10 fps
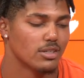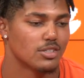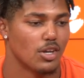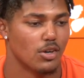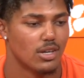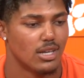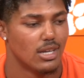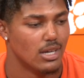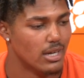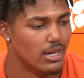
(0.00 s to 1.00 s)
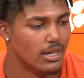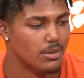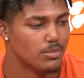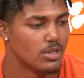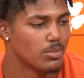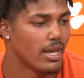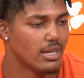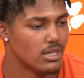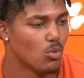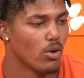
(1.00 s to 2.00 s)
So some things
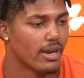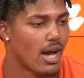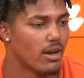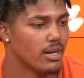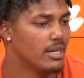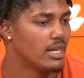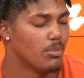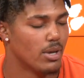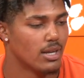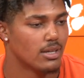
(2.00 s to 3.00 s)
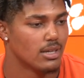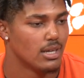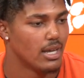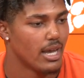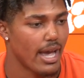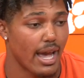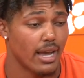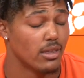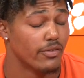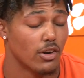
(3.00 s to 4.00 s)
didn't work out, I decommitted, and
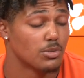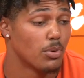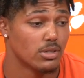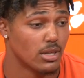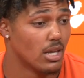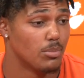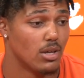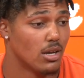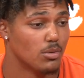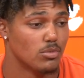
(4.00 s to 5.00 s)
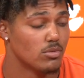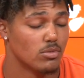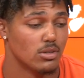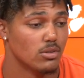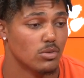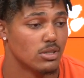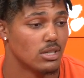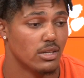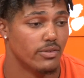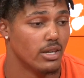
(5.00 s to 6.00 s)
the first person to hit me up was
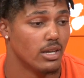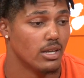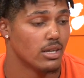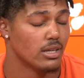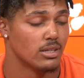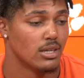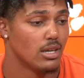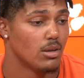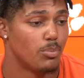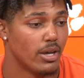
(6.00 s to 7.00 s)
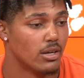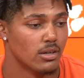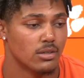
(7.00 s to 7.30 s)
CV and Peter.